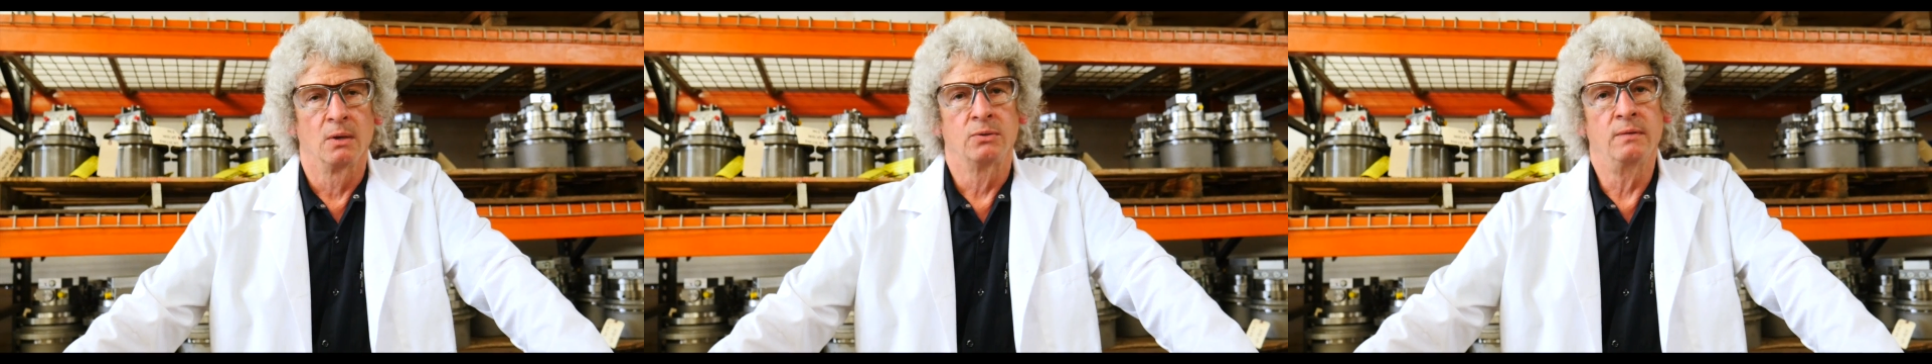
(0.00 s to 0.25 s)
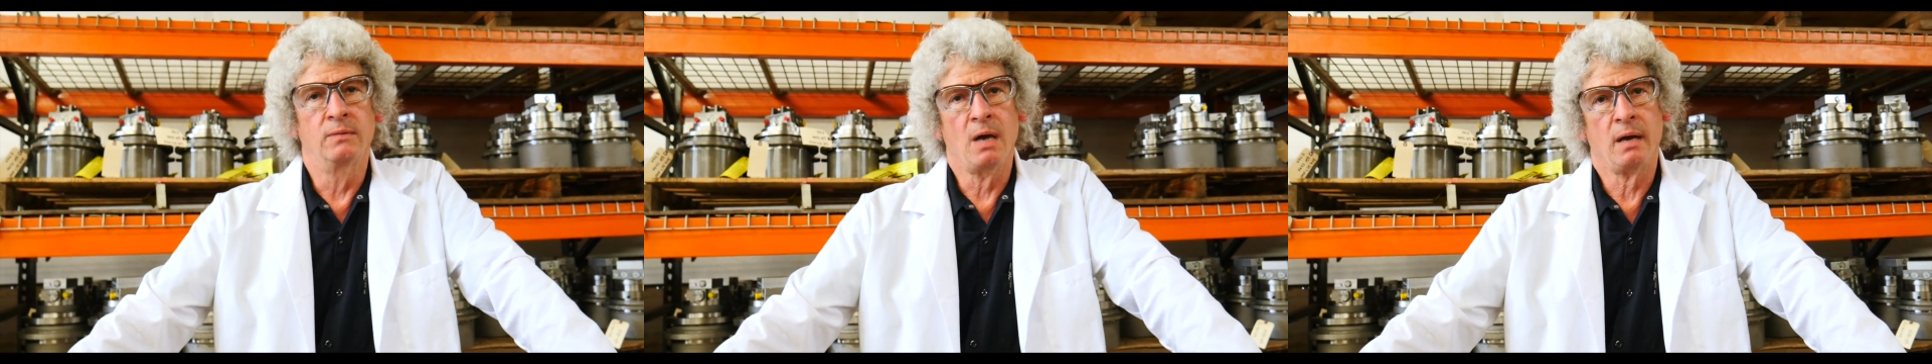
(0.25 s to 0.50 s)

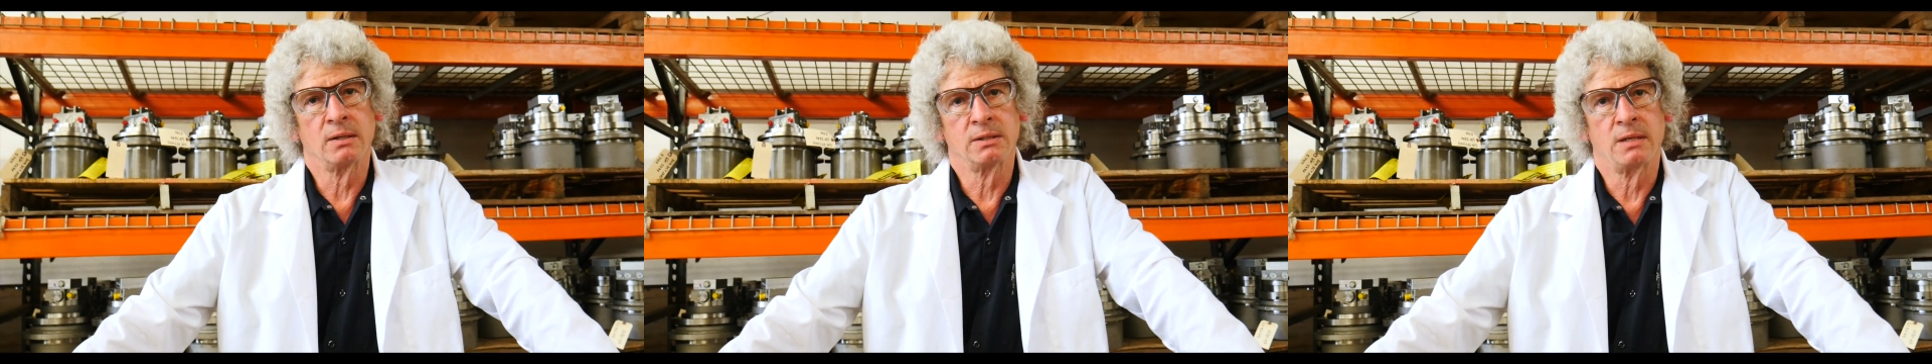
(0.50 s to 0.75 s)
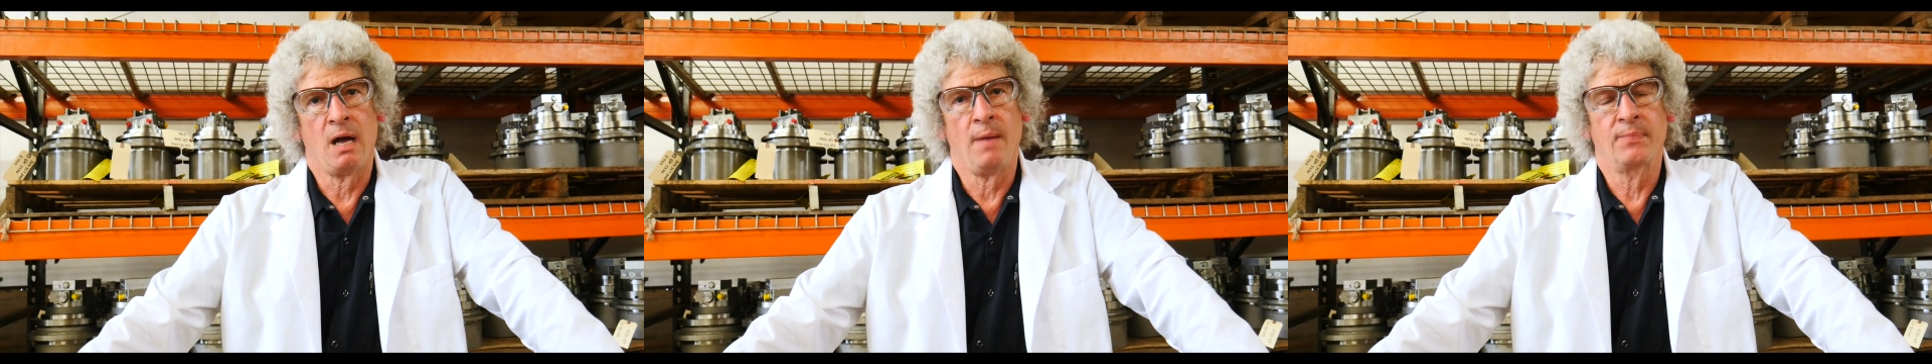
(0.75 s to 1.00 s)
You've got to
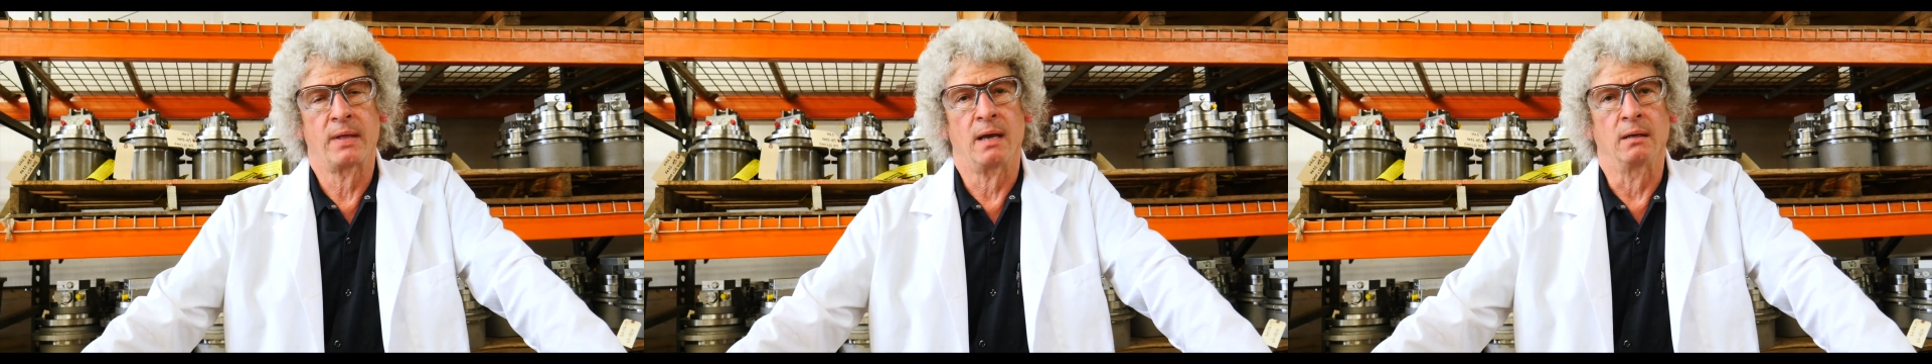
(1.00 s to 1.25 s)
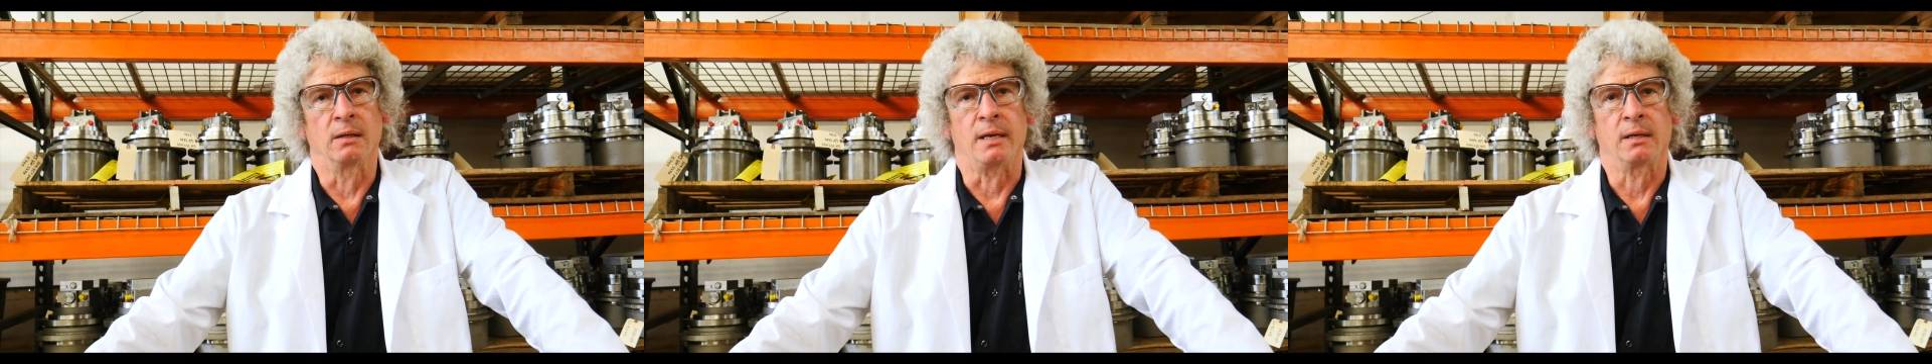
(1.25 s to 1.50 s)
stop
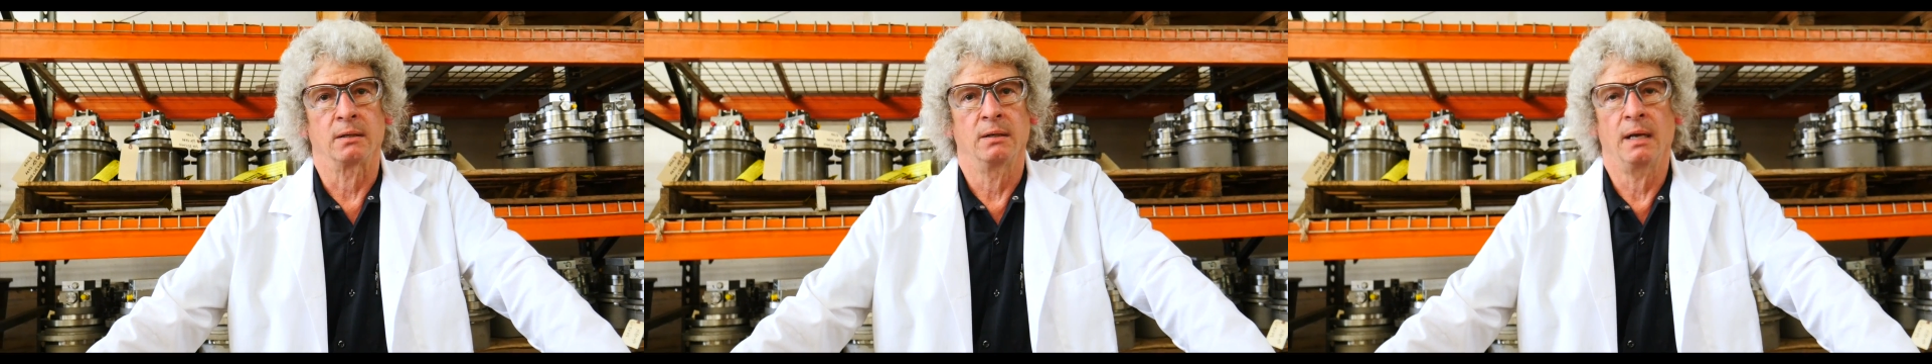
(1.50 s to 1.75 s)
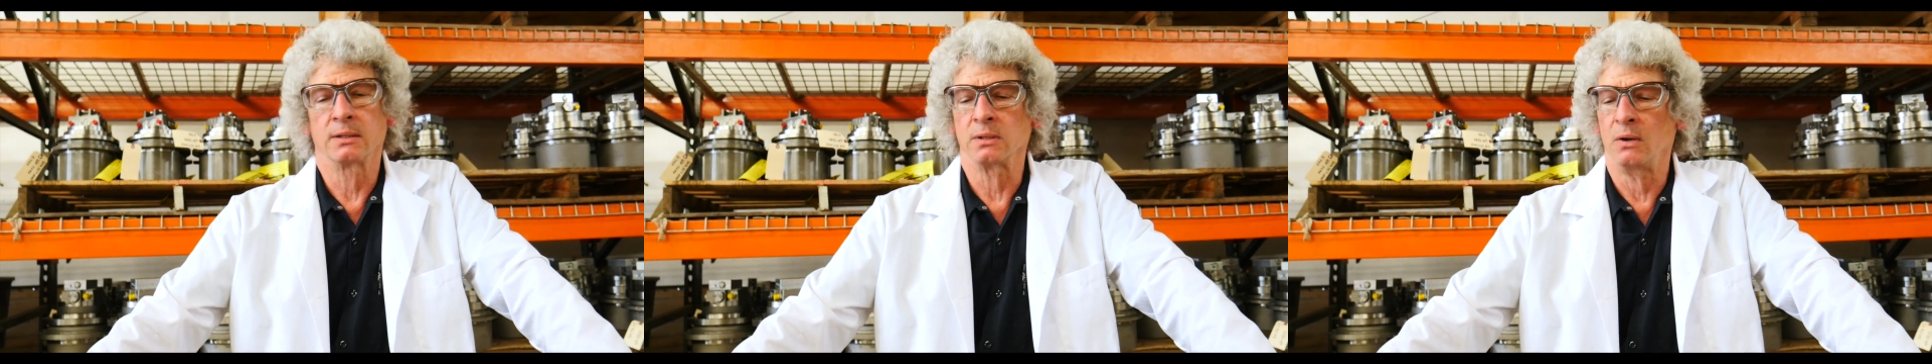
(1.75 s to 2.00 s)
that leak.
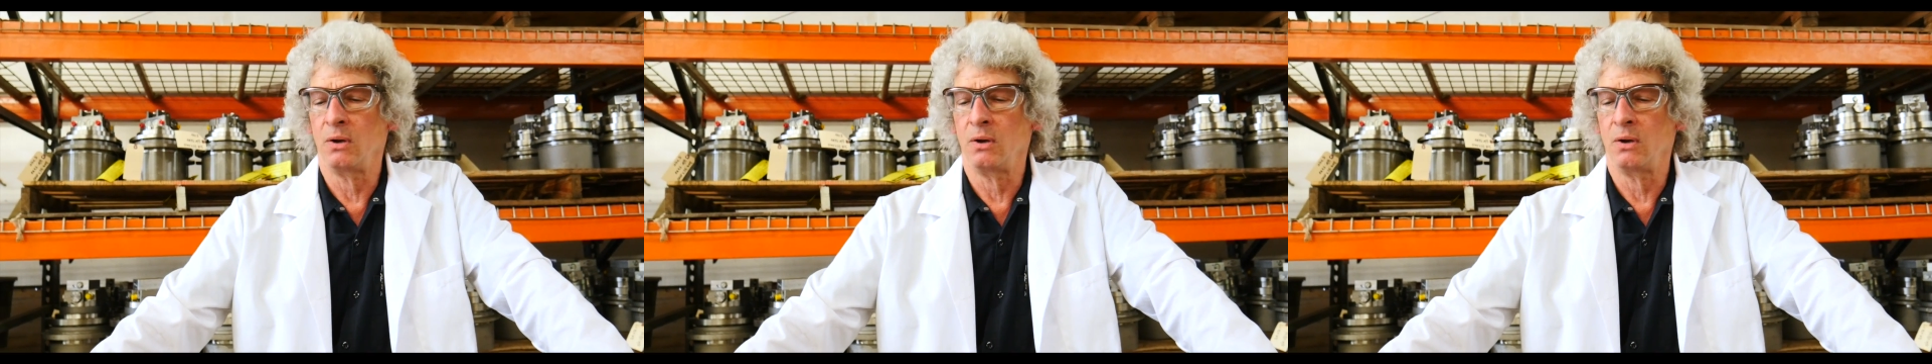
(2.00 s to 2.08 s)
It's a